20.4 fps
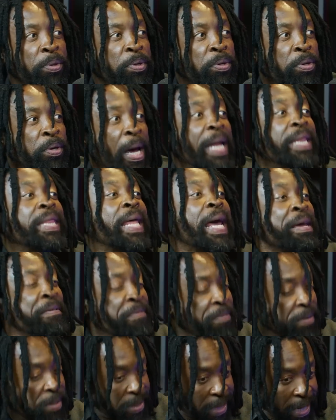And they're
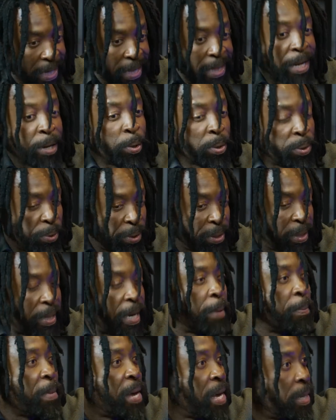even saying that Northern
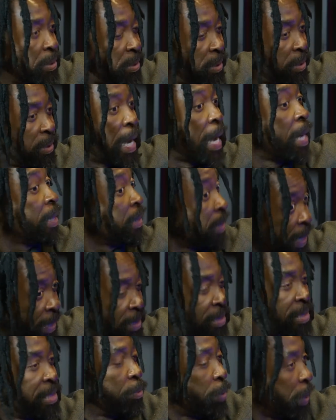Cape ANC has
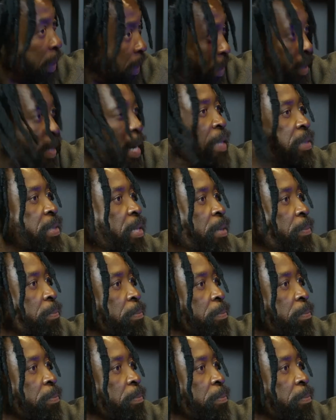actually recognized them.